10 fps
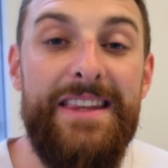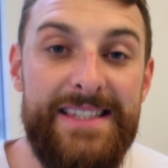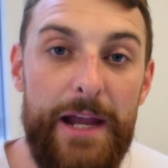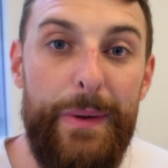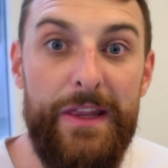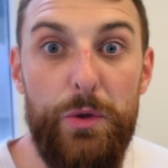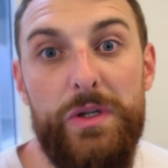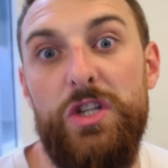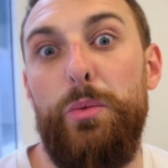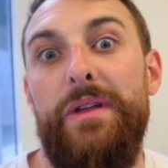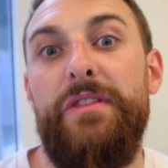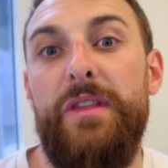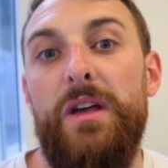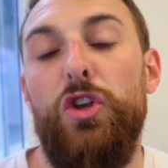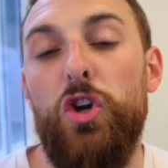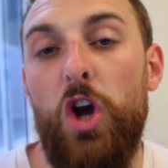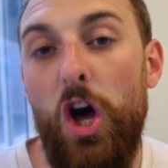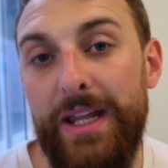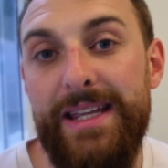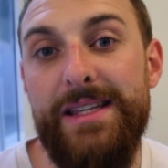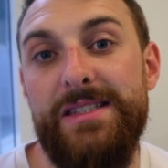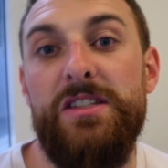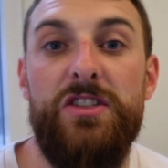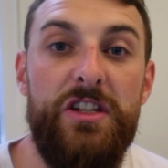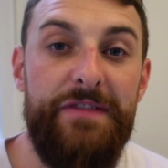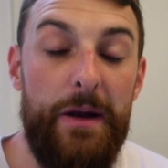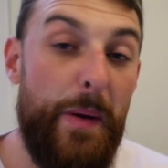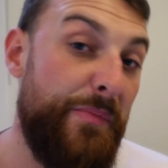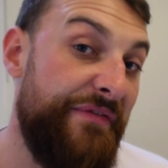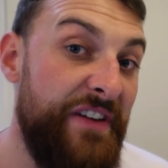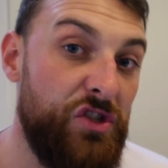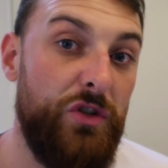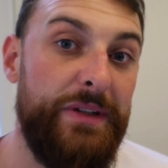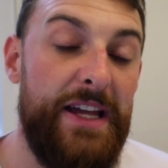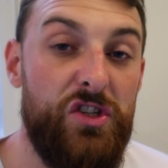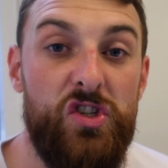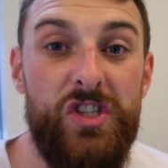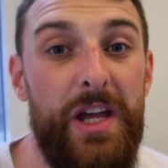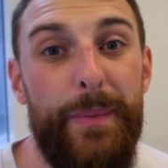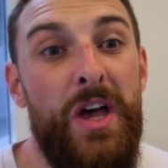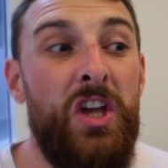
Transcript: In the same way that you would do with your colleagues to develop a professional relationship,